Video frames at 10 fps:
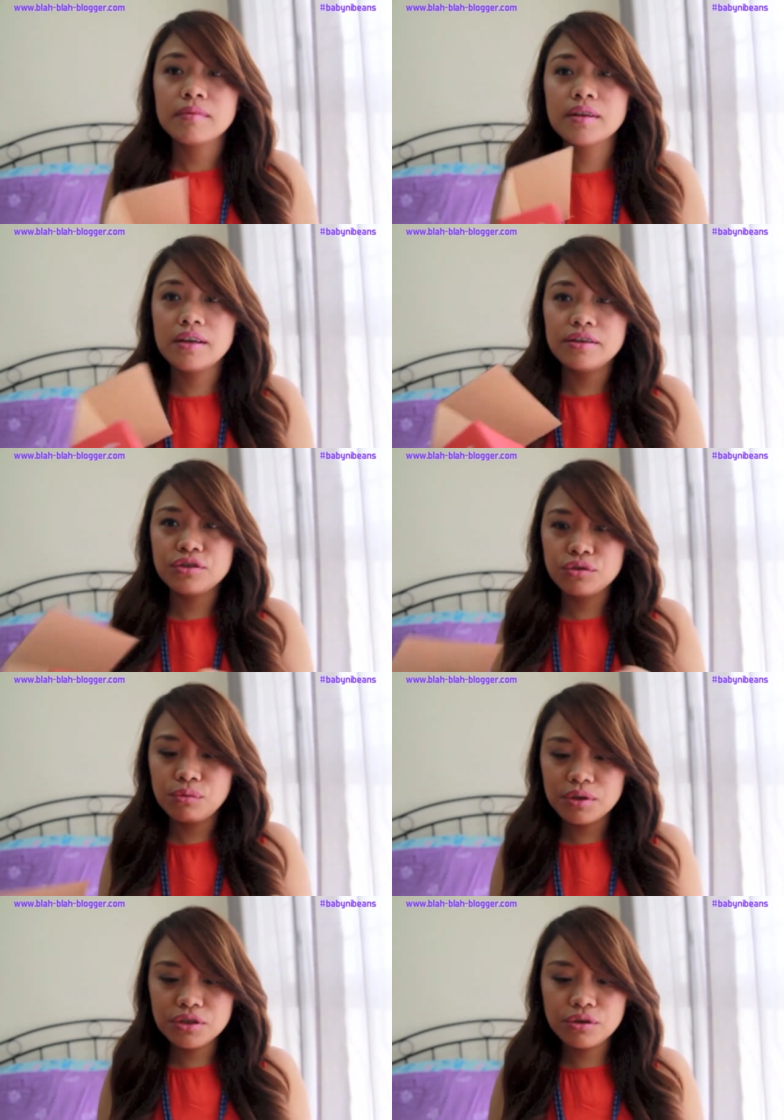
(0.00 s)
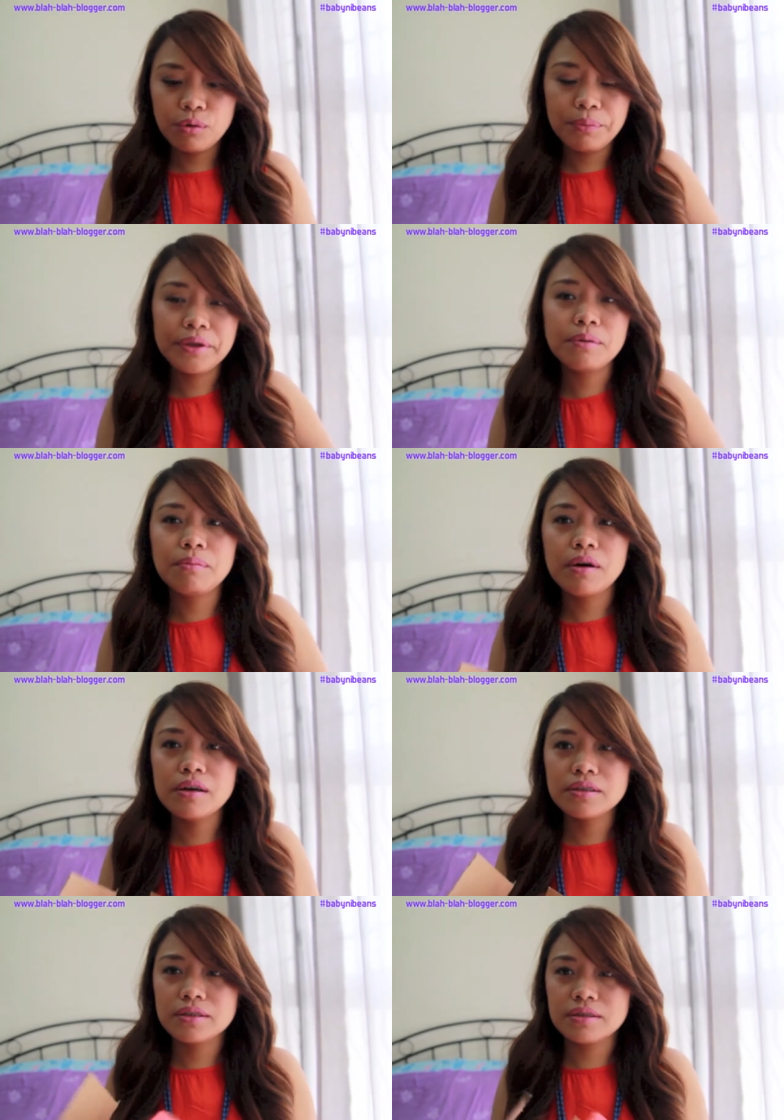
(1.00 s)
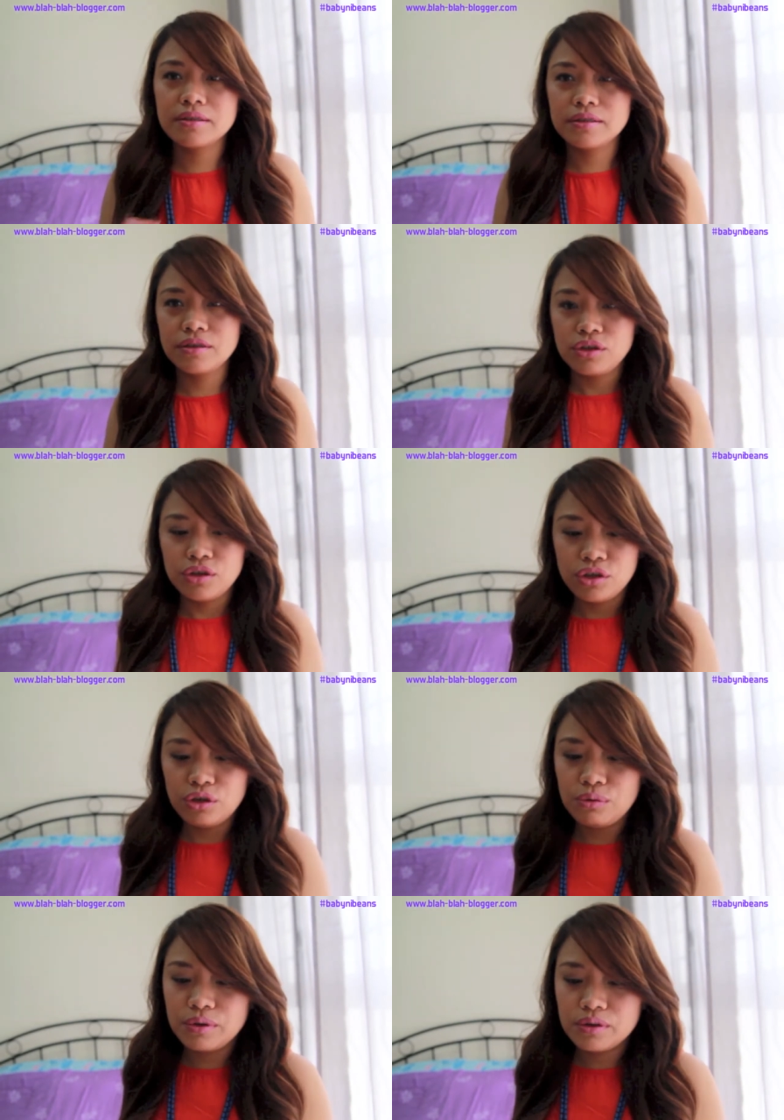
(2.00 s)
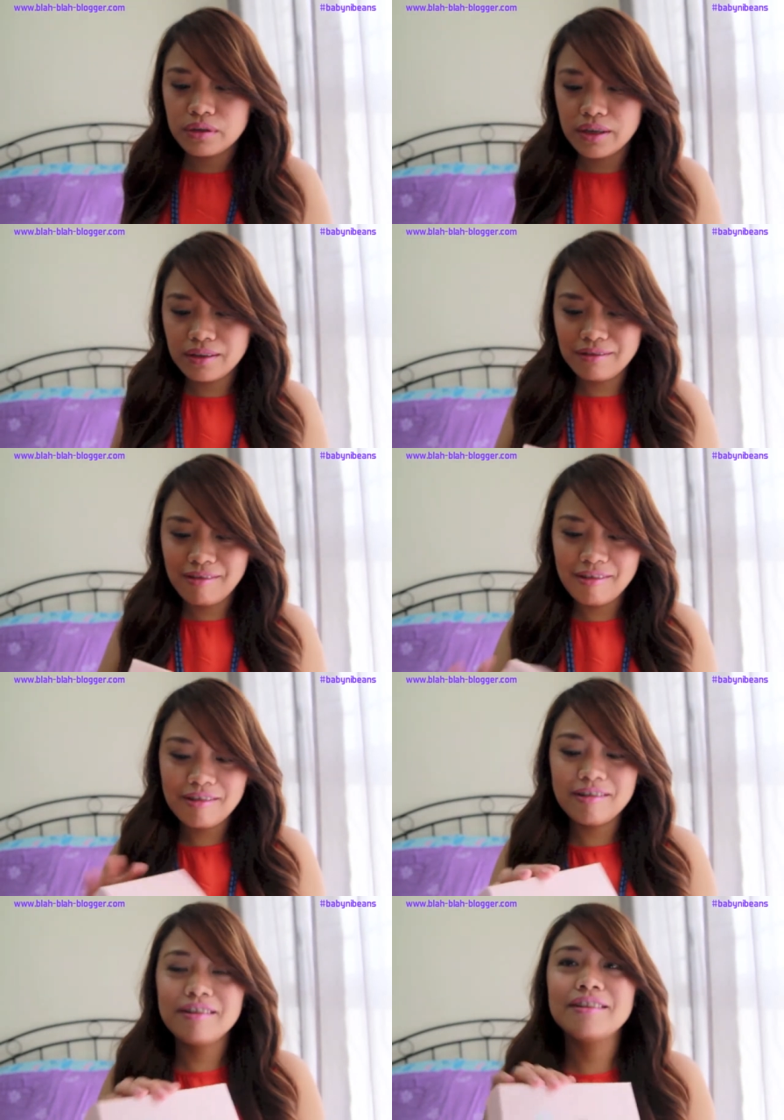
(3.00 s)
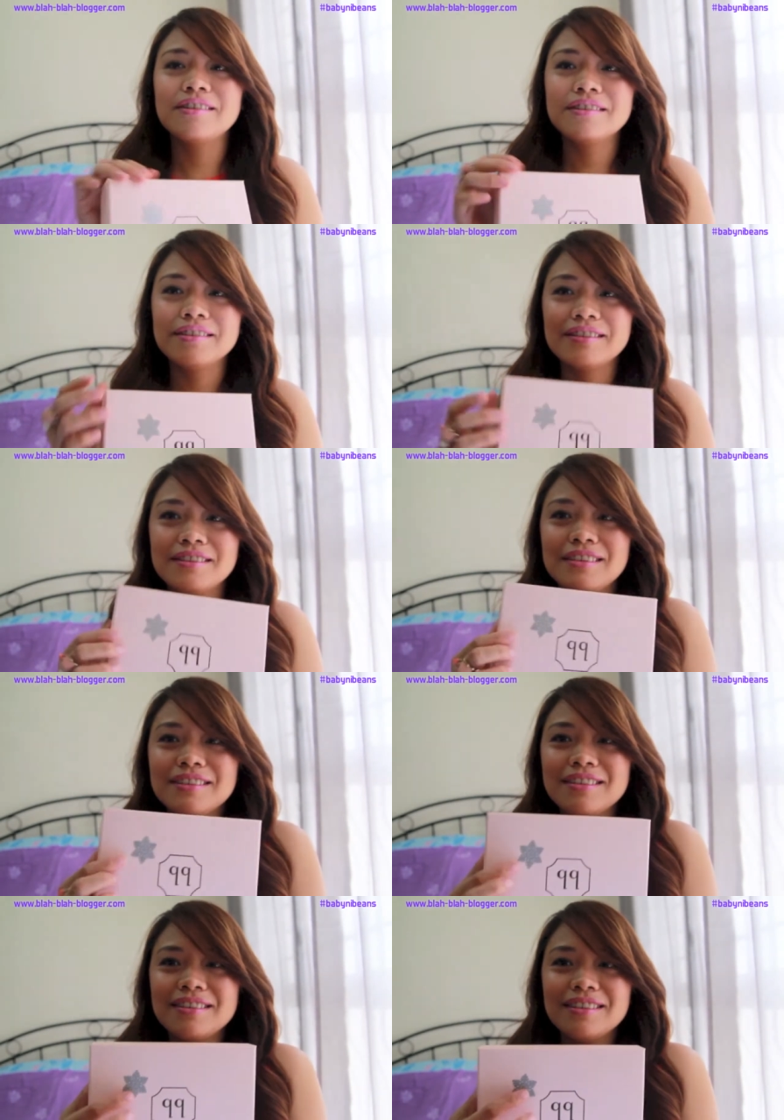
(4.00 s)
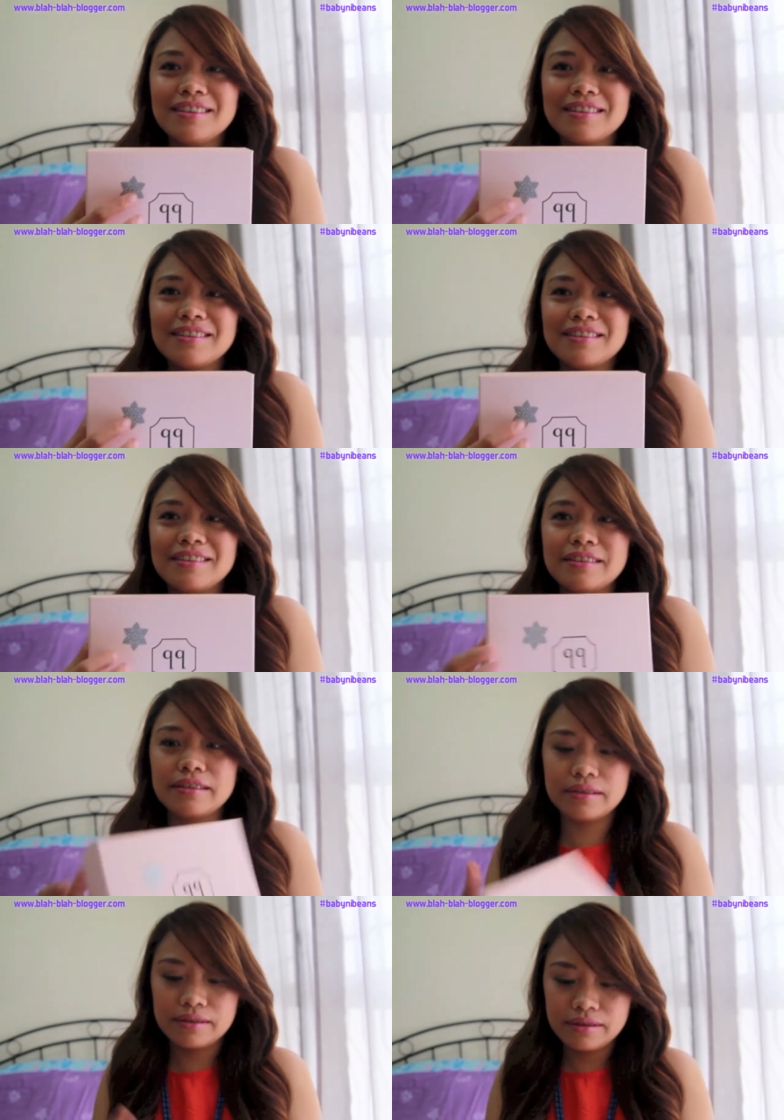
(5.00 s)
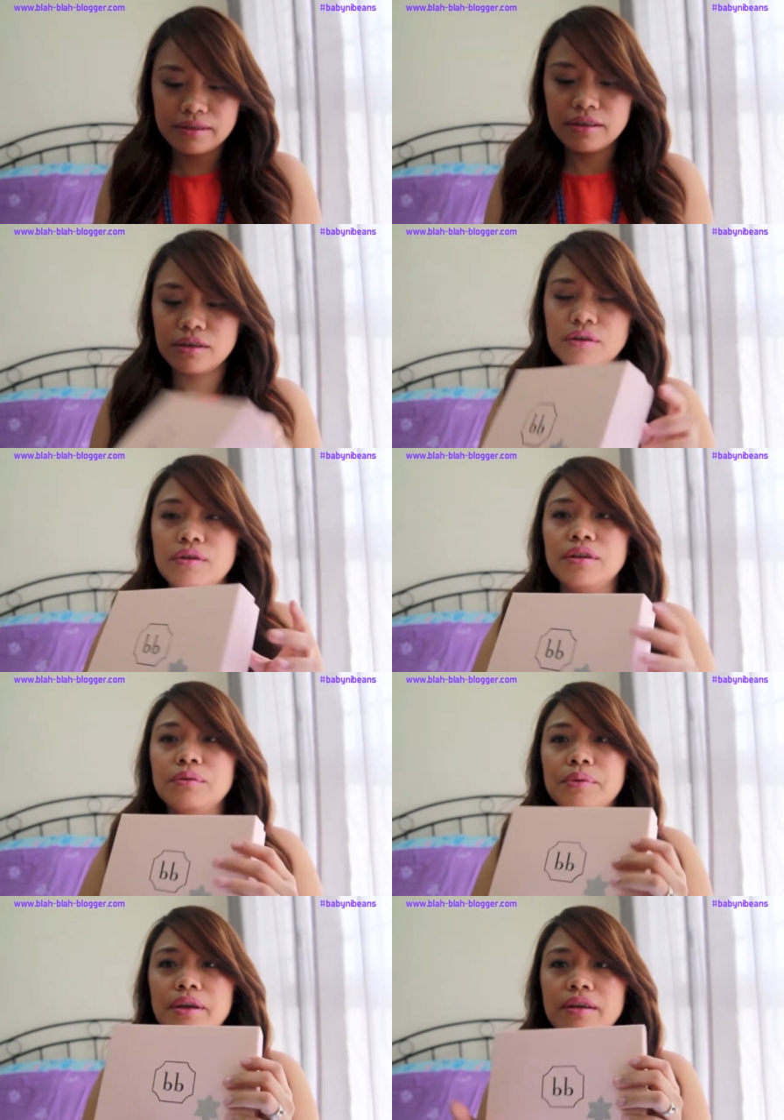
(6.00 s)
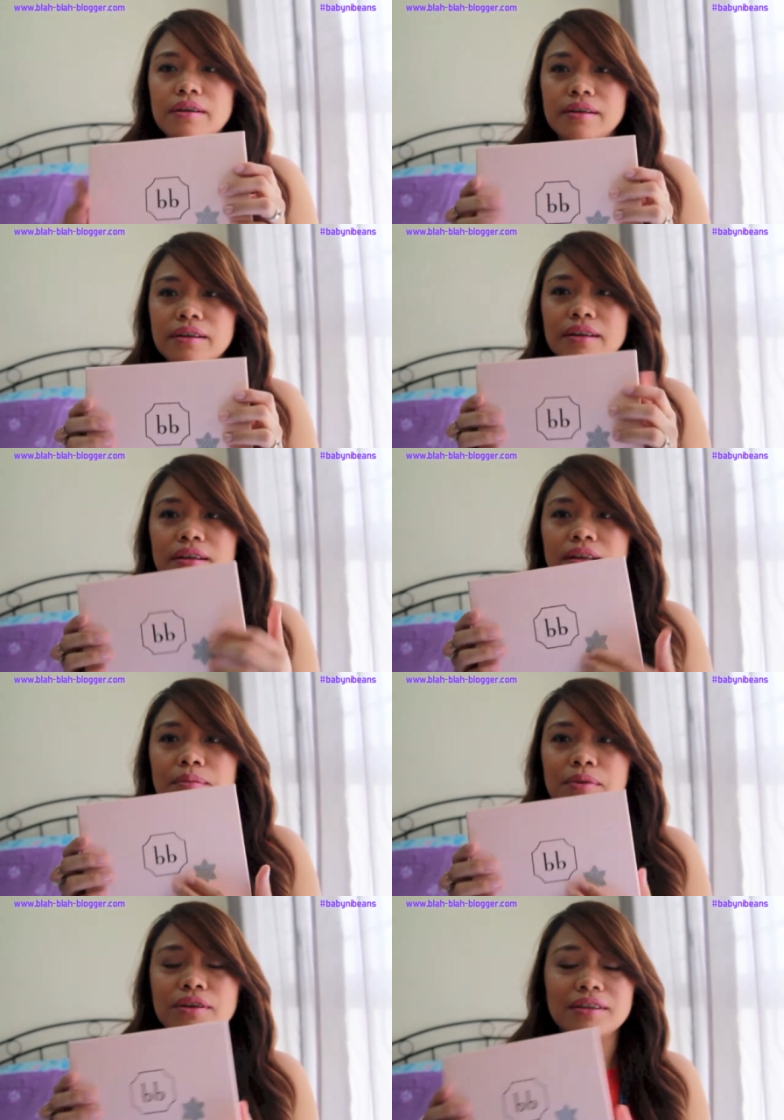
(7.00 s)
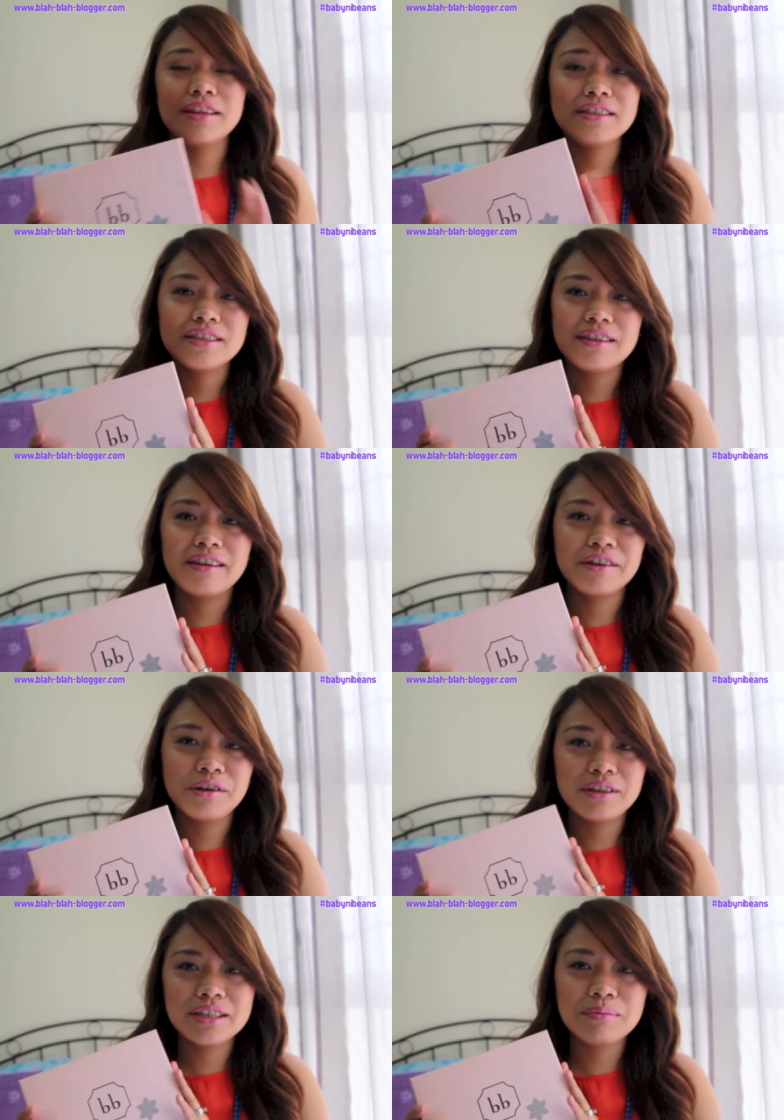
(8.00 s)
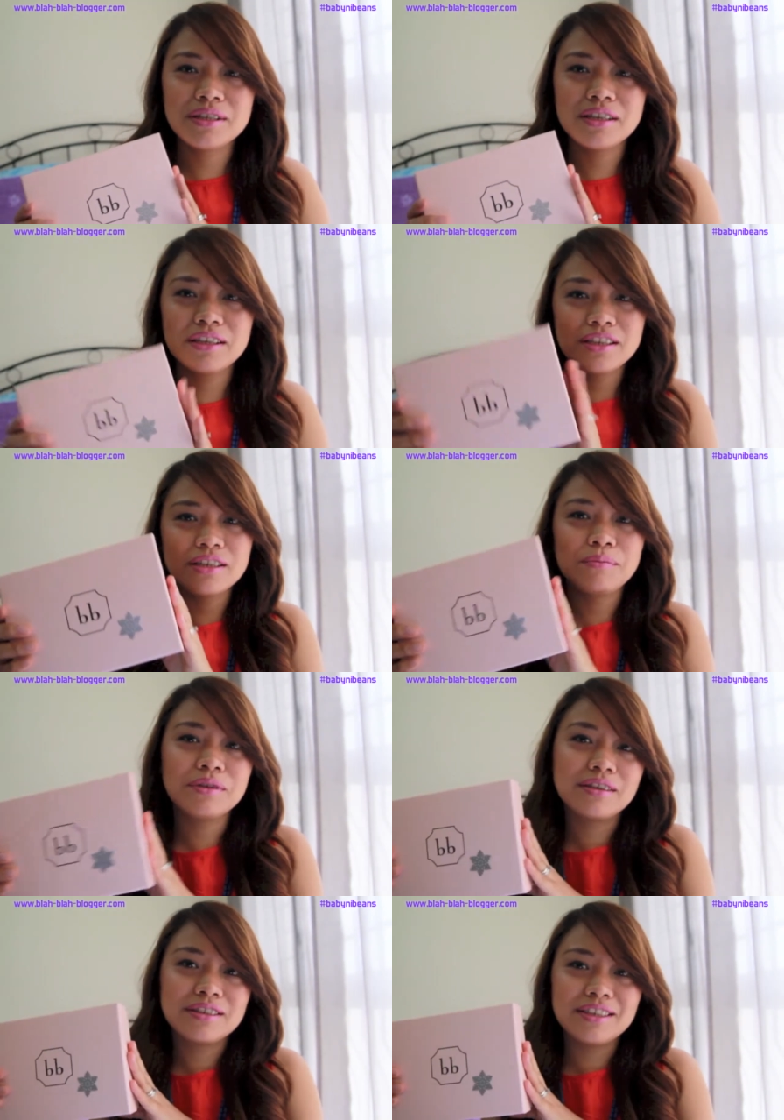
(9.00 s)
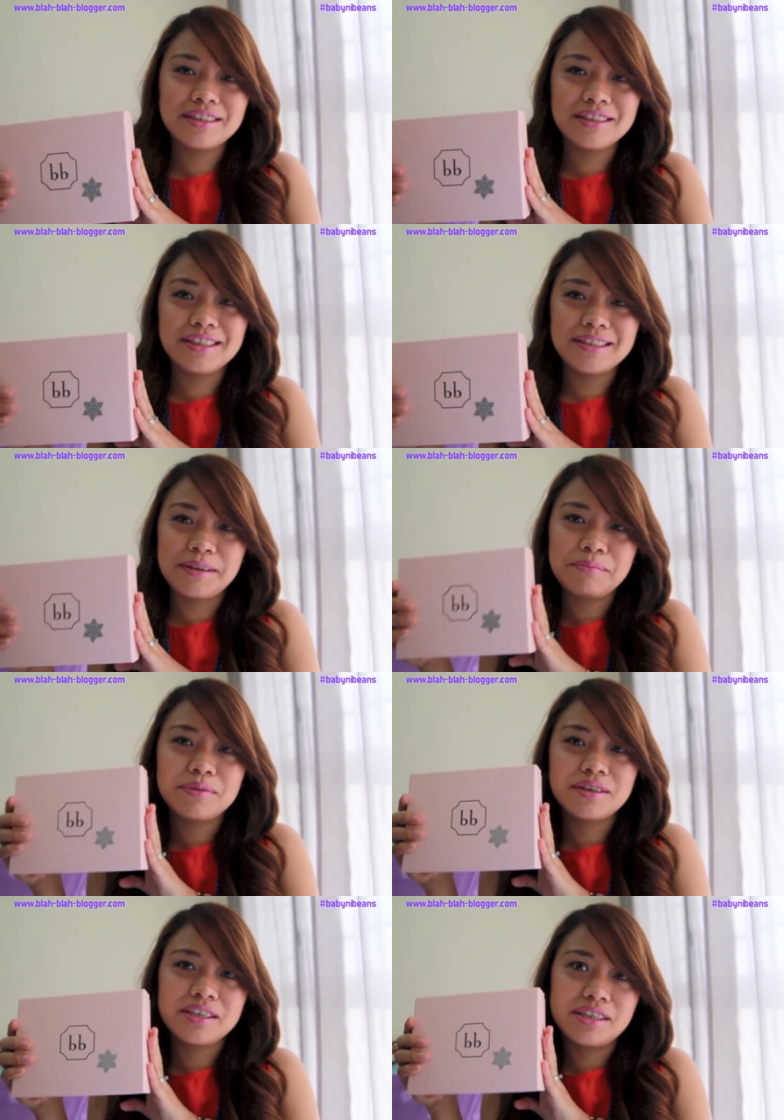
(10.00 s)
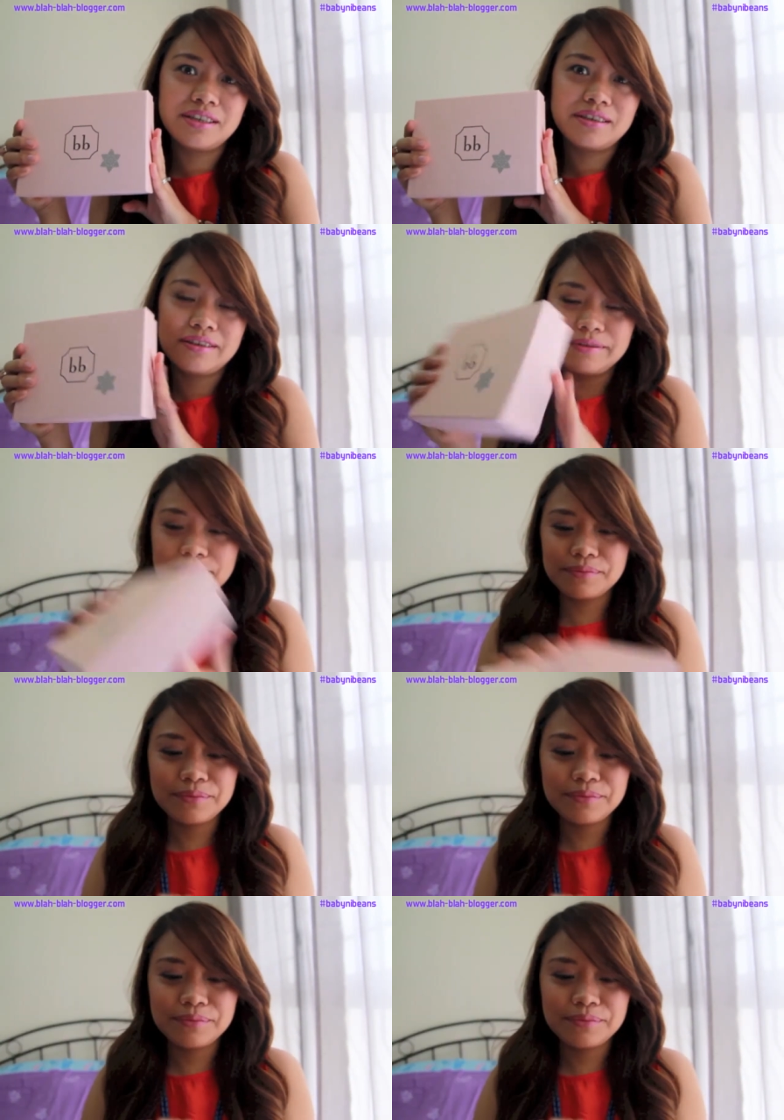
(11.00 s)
Okay, so once you open the box, you will get, oh, it has a sticker. Go other way. This is their Christmas edition because it's December, duh.